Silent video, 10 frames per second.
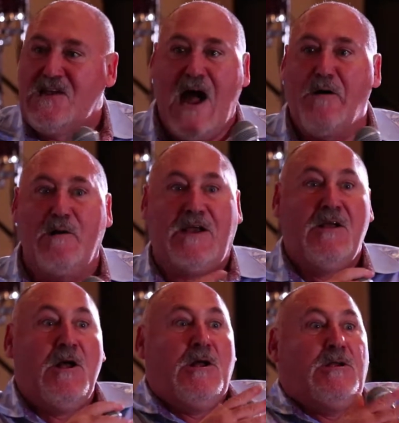now I went,
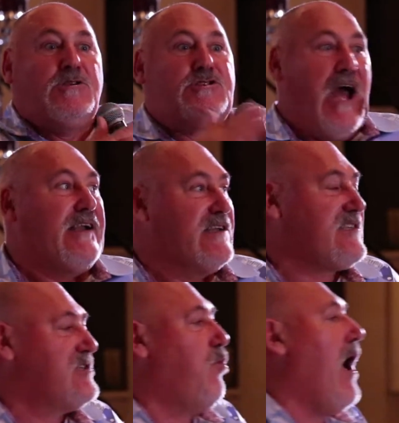
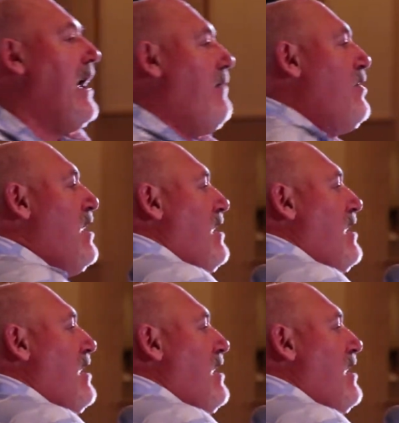Genesis. Why?